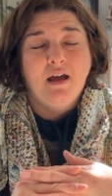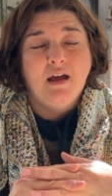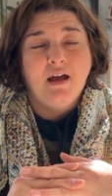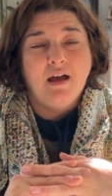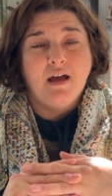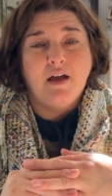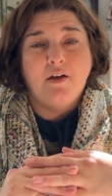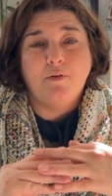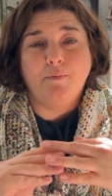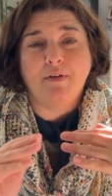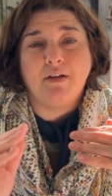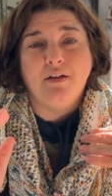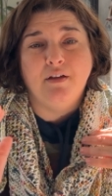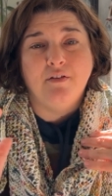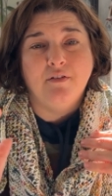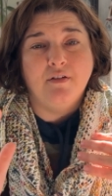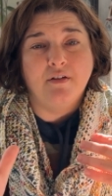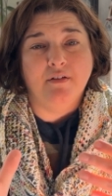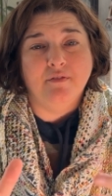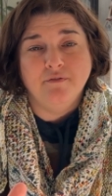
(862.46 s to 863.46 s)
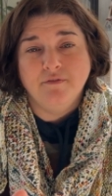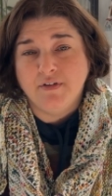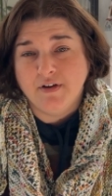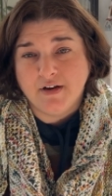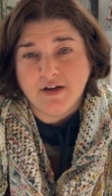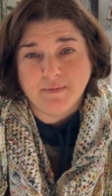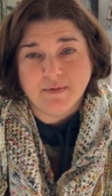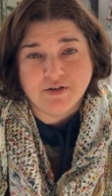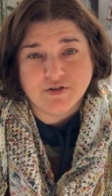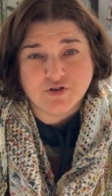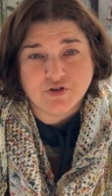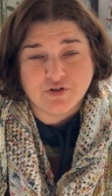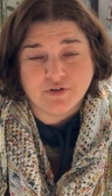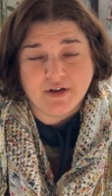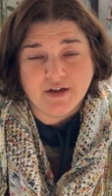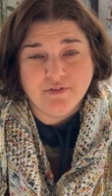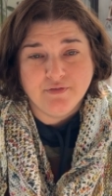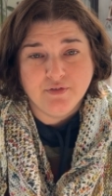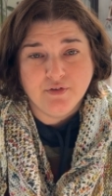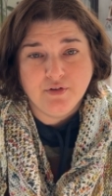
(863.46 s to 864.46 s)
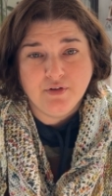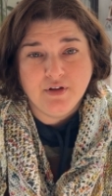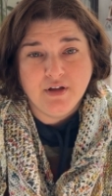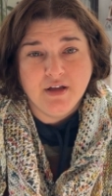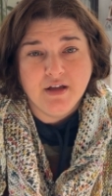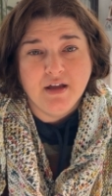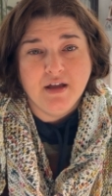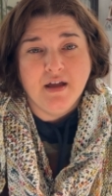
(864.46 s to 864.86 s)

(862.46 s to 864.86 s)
I would be very much grateful.